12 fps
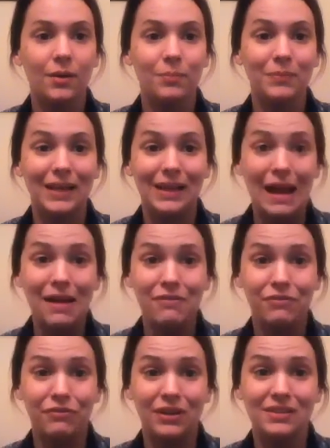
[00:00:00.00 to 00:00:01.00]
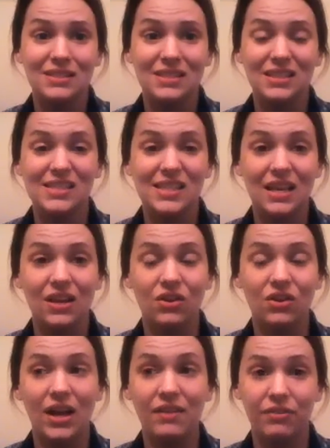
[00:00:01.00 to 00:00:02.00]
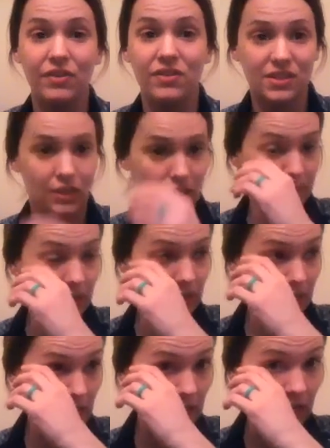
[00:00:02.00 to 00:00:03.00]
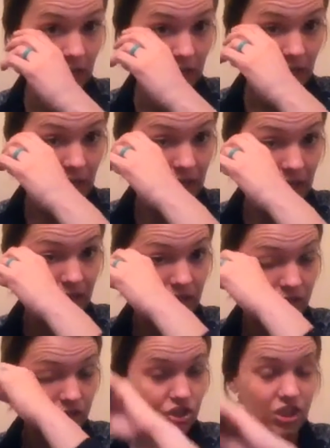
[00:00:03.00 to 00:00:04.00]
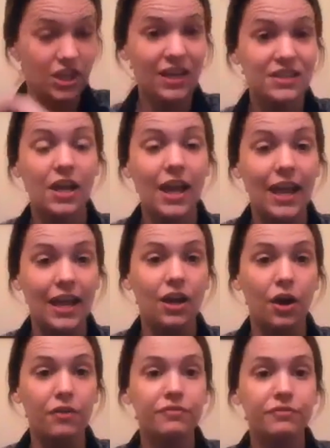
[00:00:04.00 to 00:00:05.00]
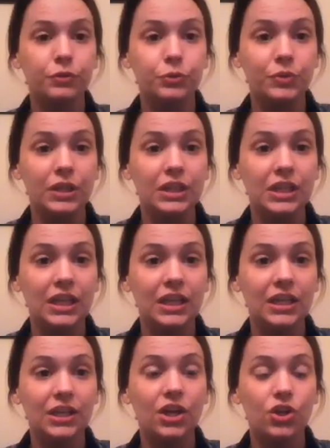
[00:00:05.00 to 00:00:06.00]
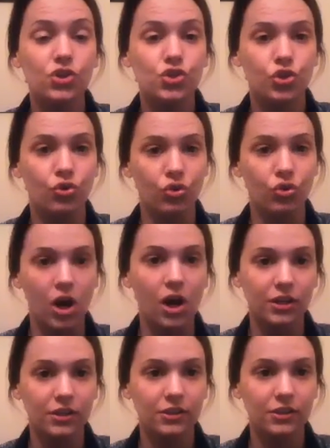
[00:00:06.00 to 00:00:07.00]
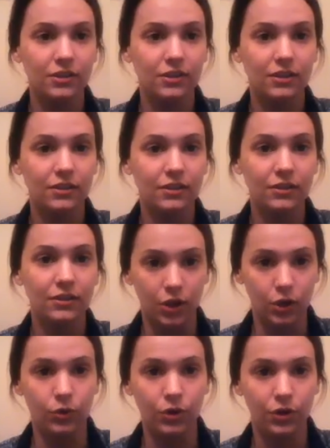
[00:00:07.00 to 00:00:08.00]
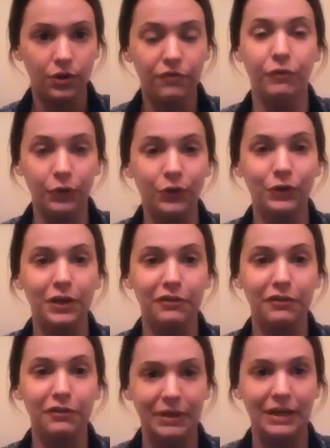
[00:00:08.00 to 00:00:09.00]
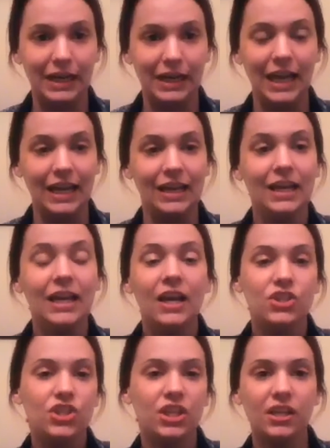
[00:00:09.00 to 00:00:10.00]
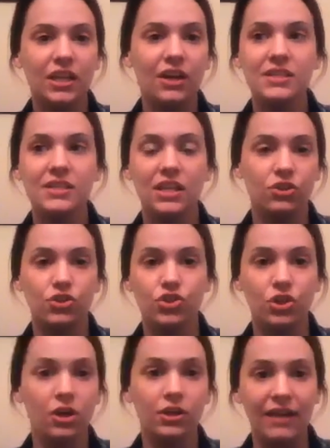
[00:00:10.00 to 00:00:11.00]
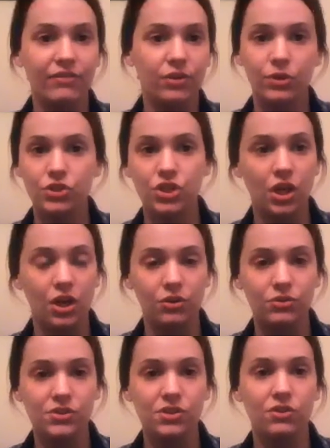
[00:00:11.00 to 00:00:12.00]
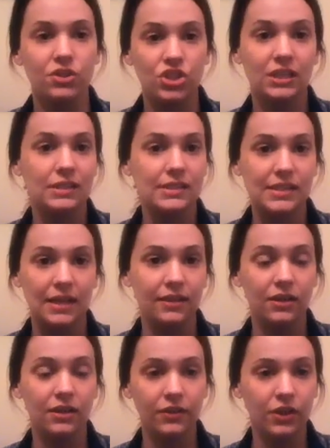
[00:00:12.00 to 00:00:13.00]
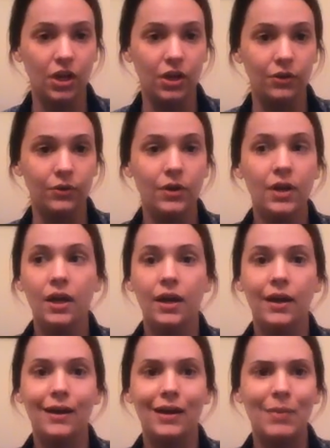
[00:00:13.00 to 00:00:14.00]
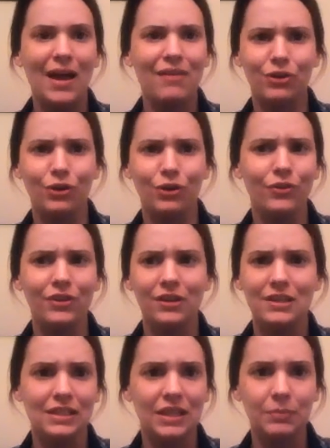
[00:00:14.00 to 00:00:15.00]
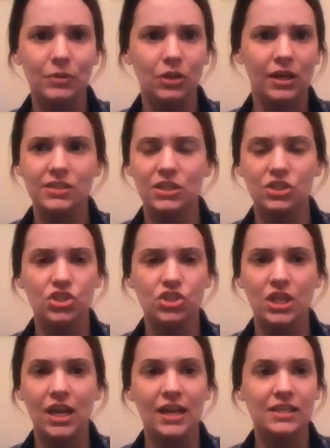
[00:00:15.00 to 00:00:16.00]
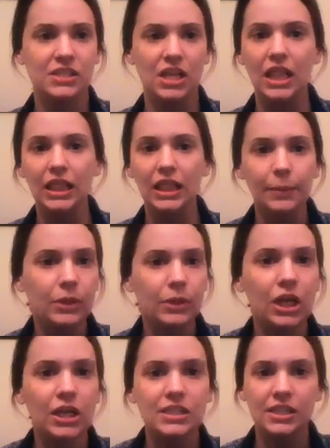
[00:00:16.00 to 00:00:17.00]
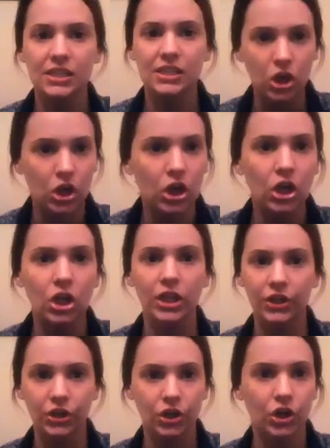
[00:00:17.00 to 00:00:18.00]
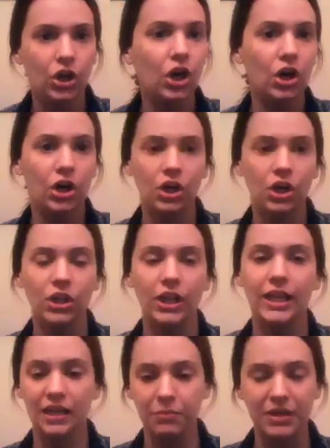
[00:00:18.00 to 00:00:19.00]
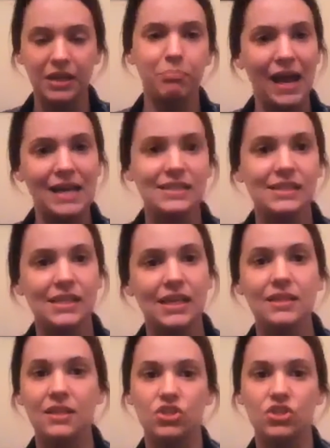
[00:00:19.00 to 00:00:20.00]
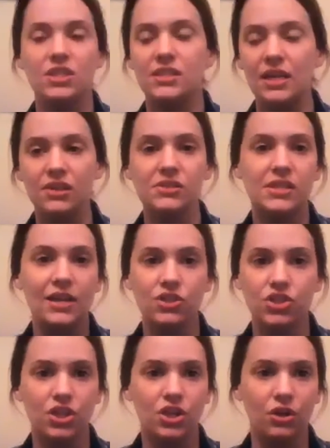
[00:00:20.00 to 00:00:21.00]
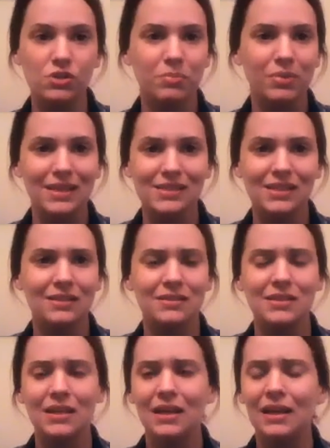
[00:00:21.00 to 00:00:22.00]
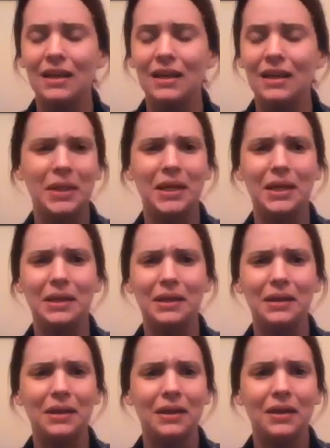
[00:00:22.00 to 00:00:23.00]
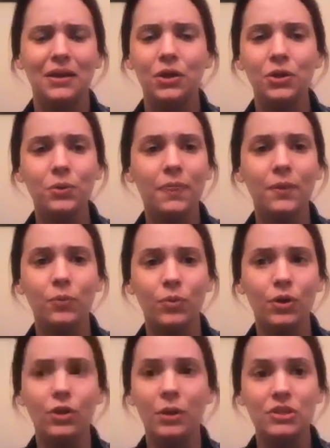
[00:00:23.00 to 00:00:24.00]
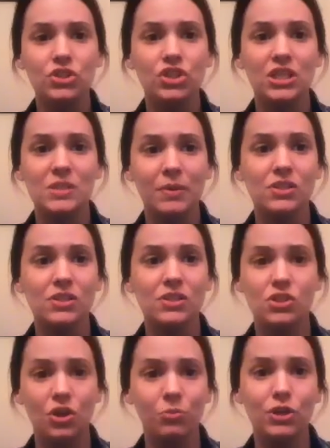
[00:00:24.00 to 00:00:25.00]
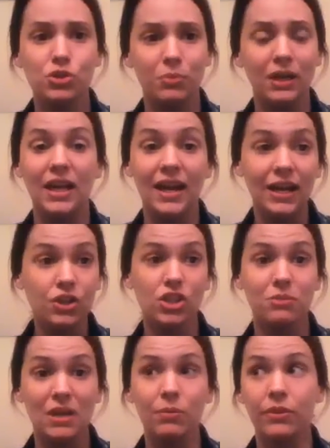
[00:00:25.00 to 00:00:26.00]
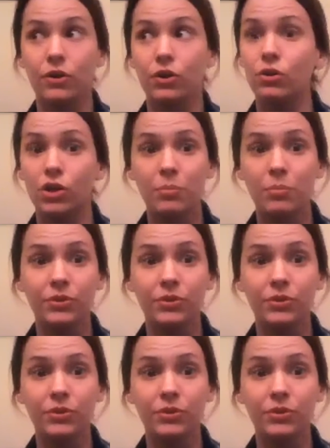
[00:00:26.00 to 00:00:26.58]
like I have a friend that sells Mary Kay, and she has a freaking truck load full of Mary Kay. She carries it in her trunk everywhere she goes so that she can sell it on the go. I have a girl that does lip gloss, and she has lip glosses all in her car, like in a big basket that she sells as she goes places. And I'm like, who in the world? I mean, she spent so much money. I actually met with a girl a couple